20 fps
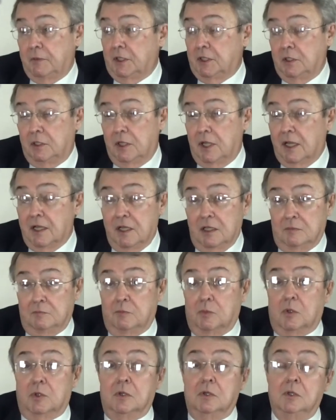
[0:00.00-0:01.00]
I mean, none of
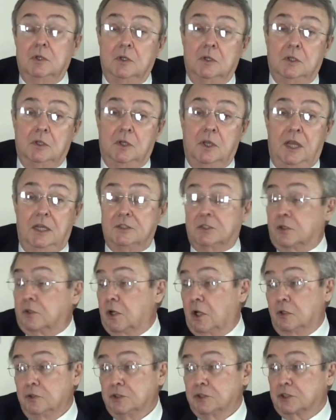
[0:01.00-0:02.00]
them were had
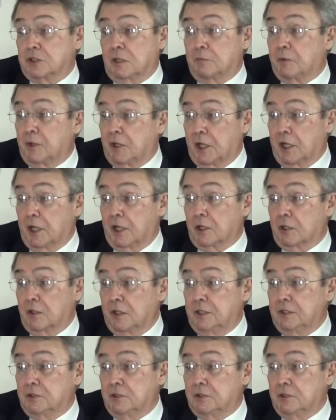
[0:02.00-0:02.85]
their noses up in the air.